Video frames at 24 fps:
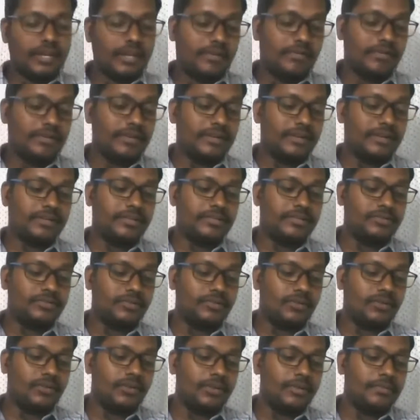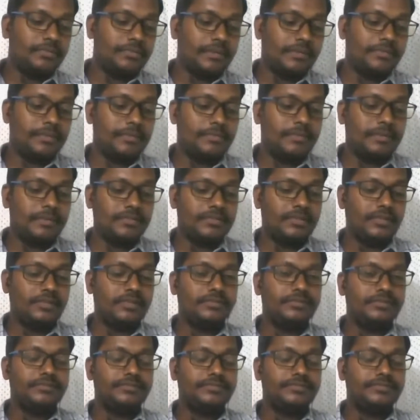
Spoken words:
our so-called paper pencil